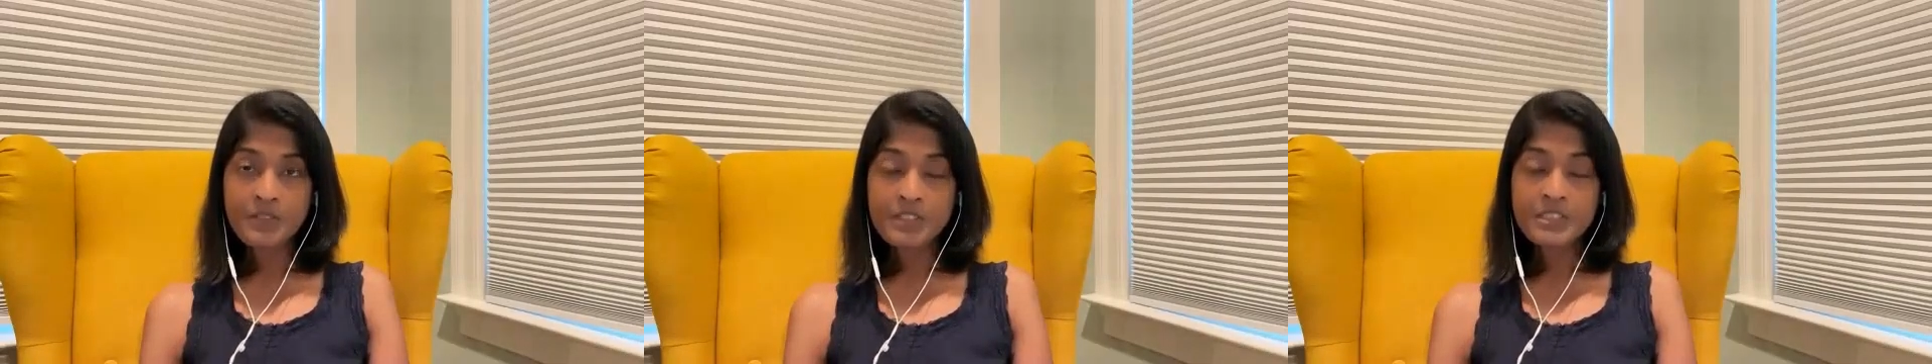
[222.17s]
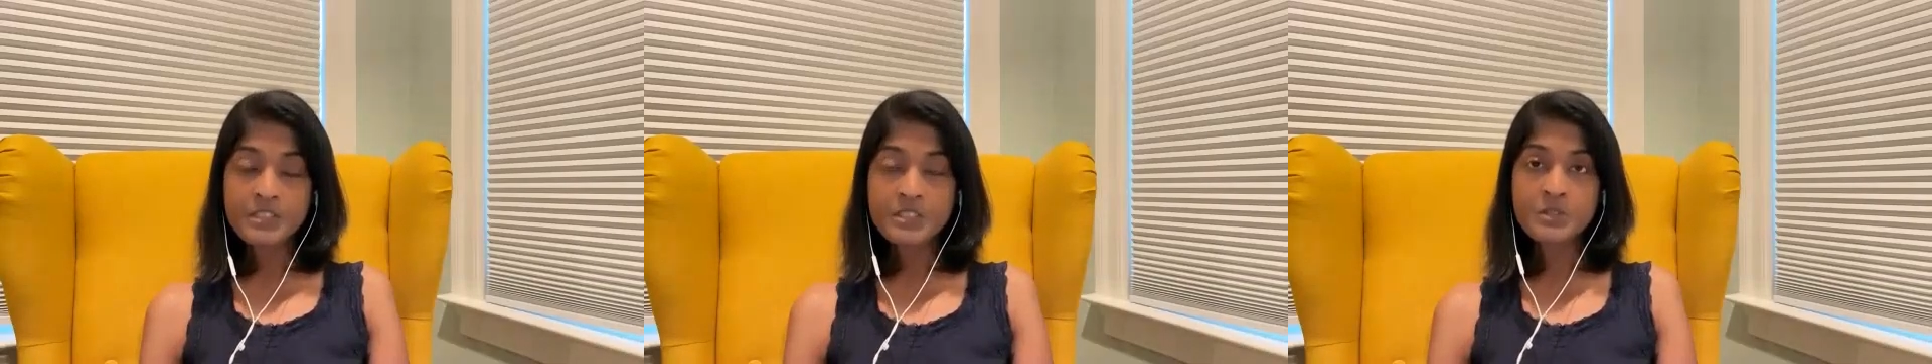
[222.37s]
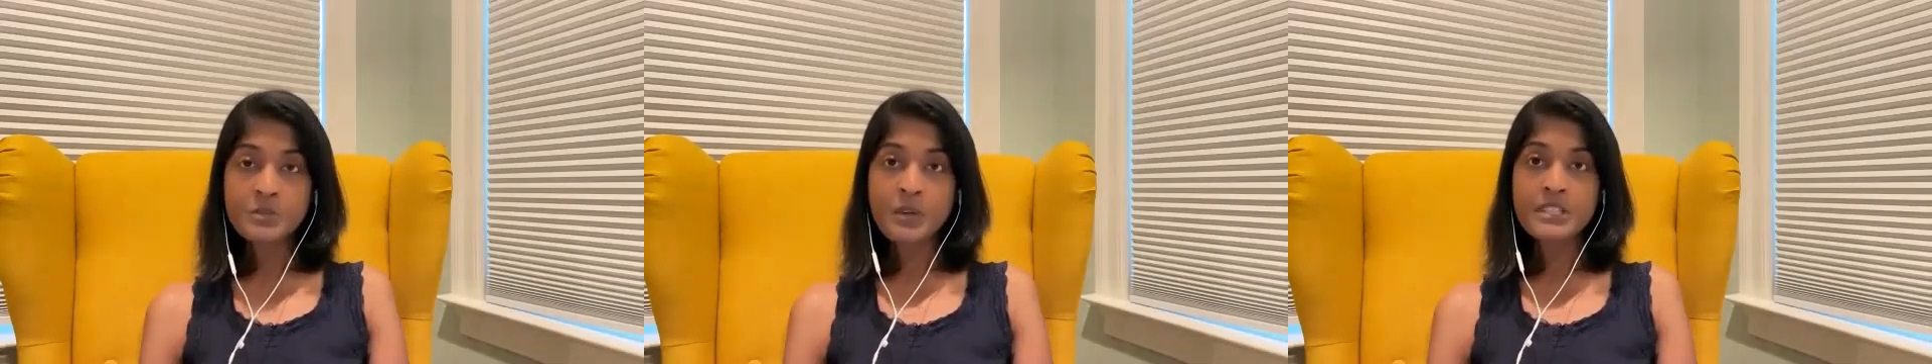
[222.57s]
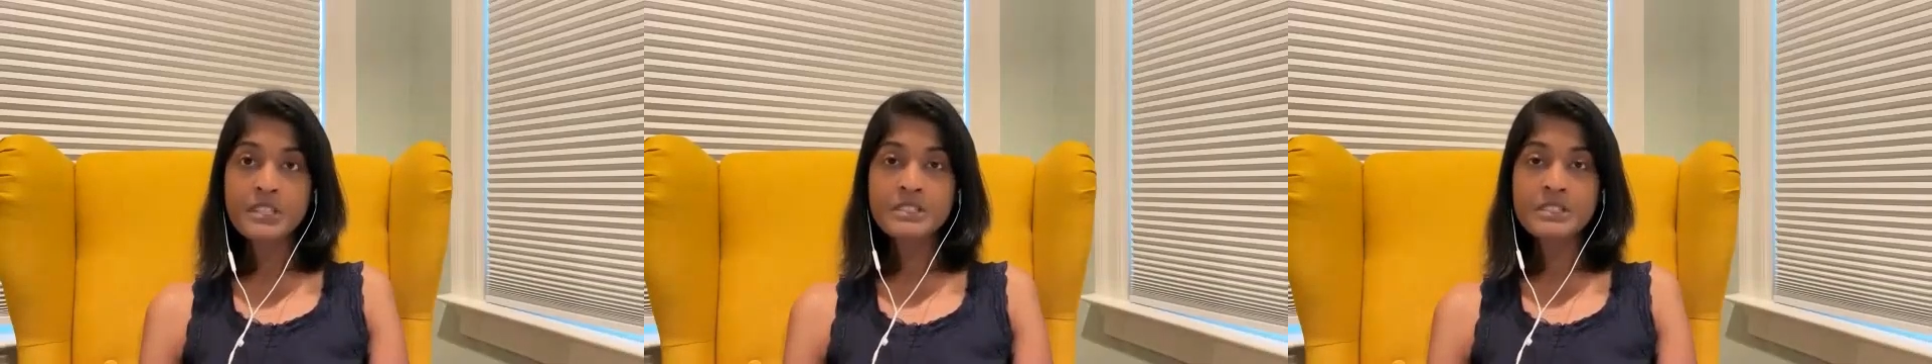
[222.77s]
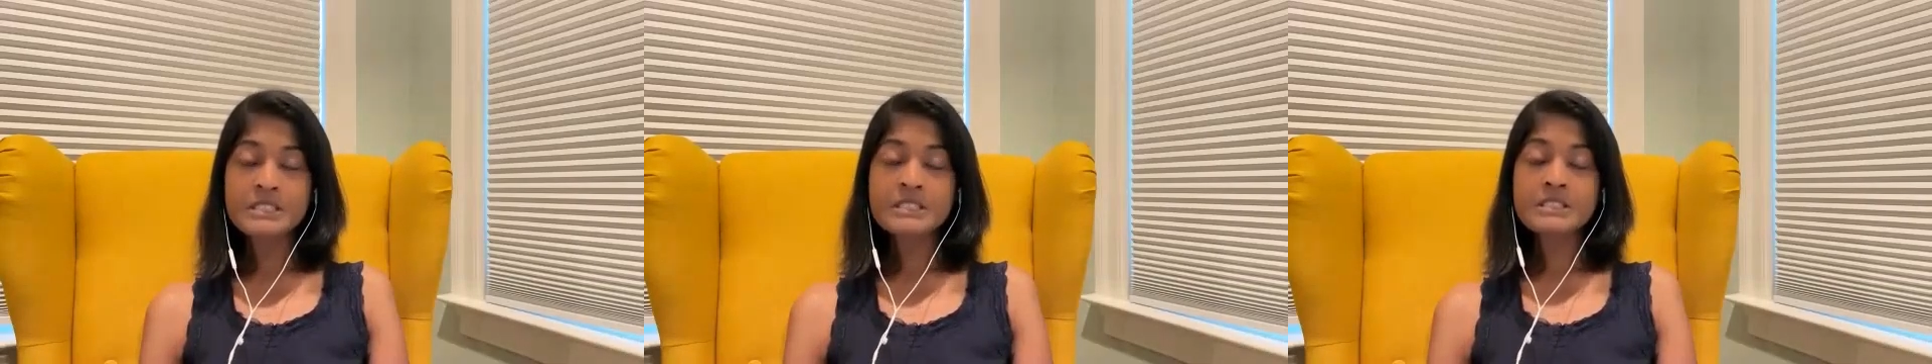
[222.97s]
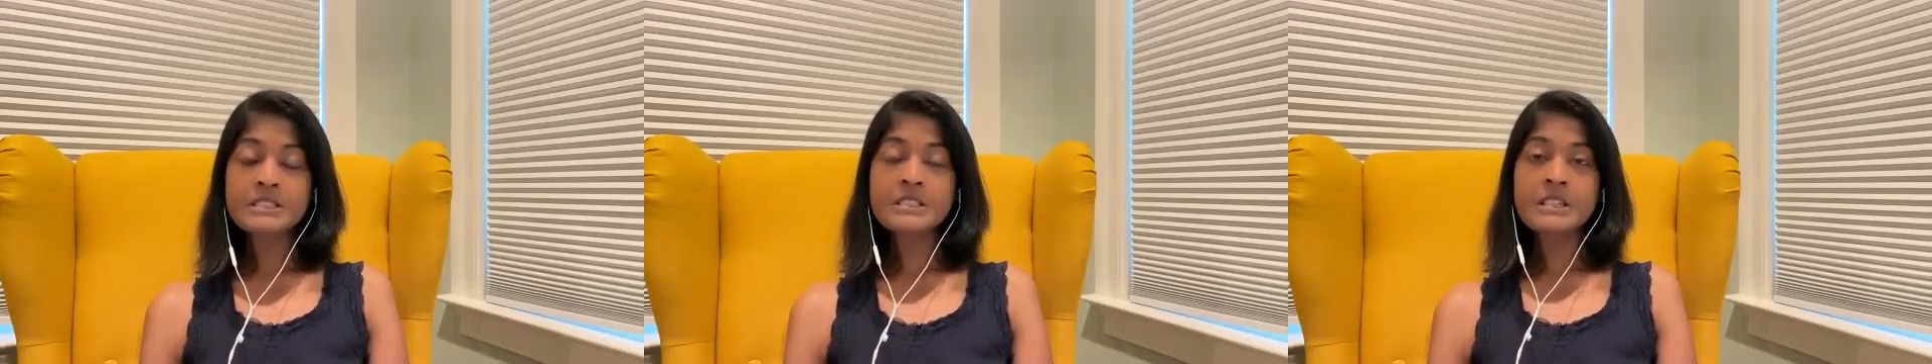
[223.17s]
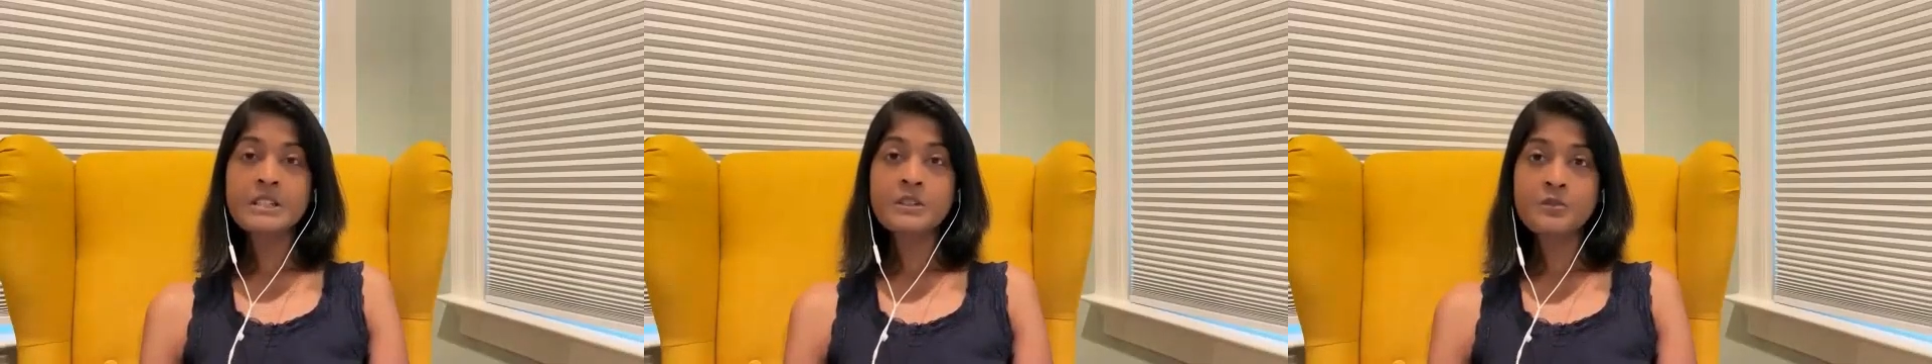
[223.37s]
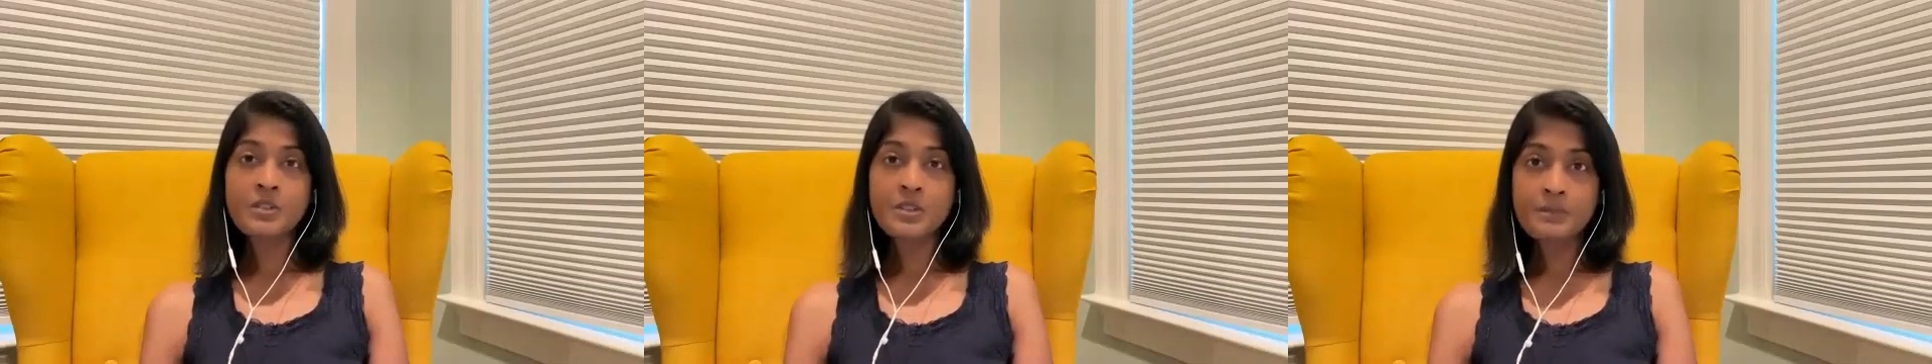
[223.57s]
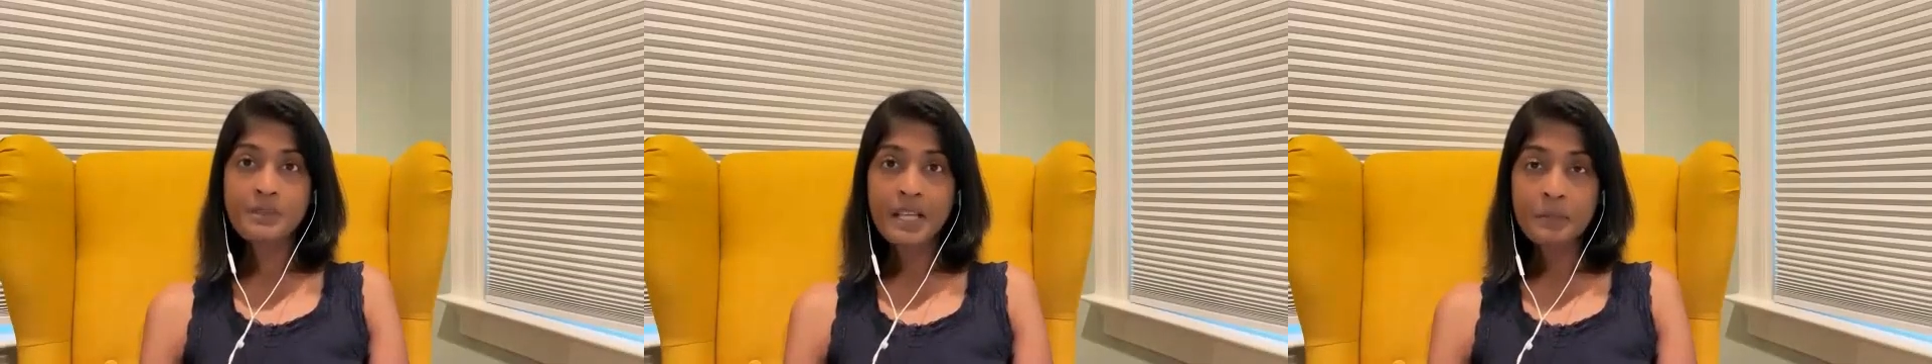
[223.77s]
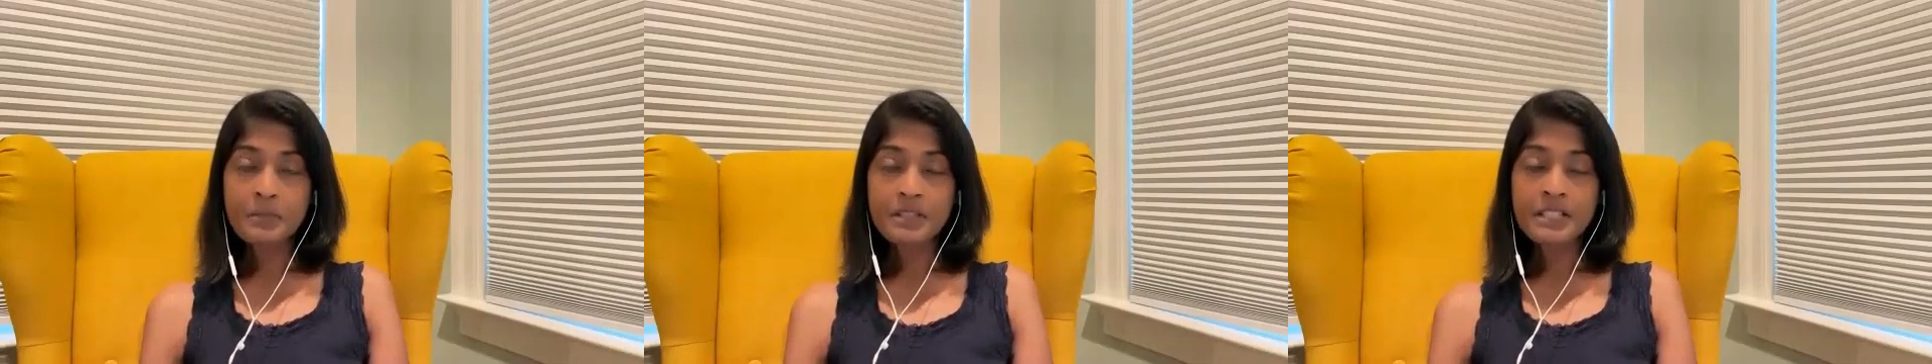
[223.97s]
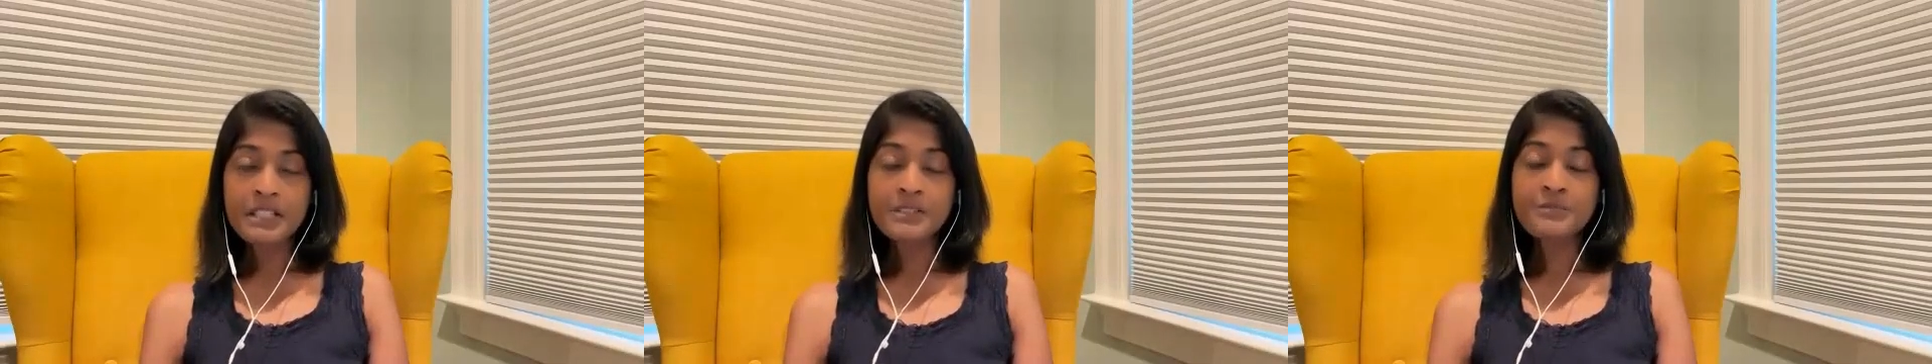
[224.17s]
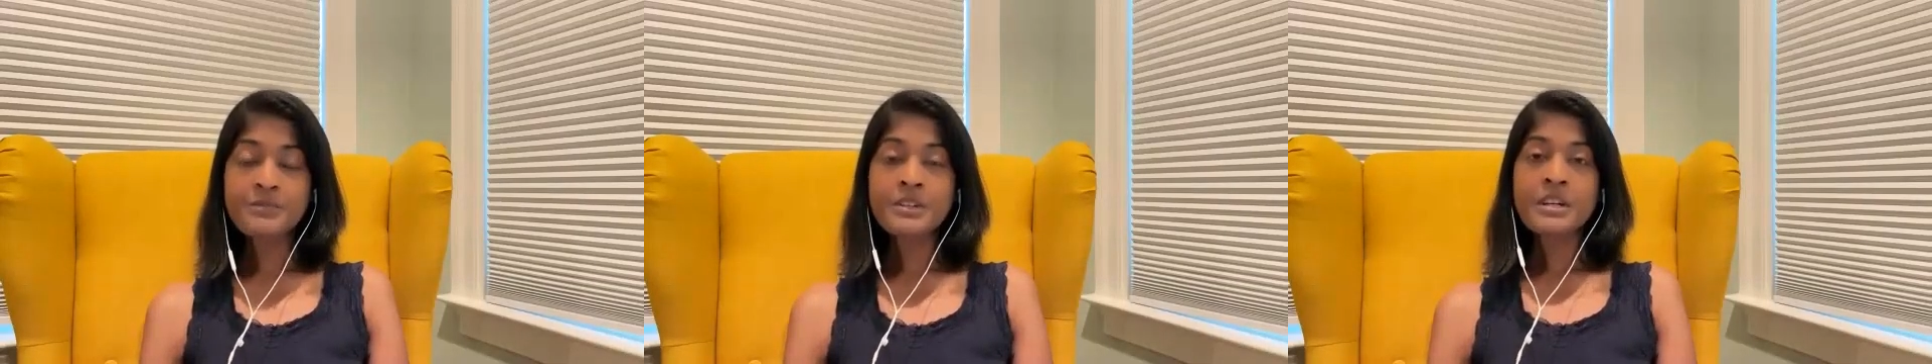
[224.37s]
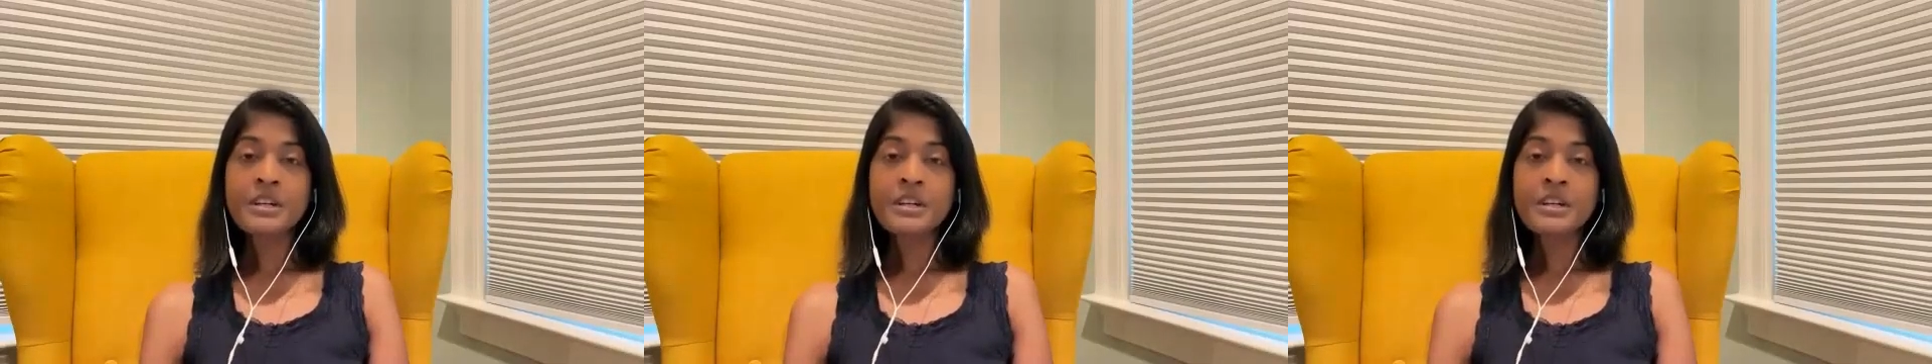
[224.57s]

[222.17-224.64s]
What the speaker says: in situations to confirm that belief.